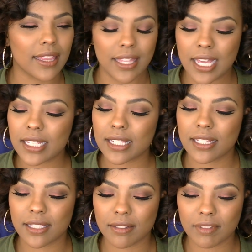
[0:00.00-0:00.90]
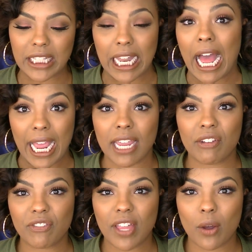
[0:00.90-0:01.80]
this
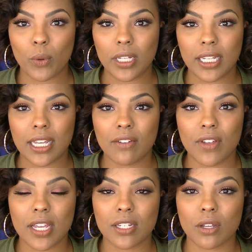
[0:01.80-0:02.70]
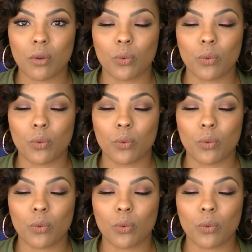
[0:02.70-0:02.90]
life that we live is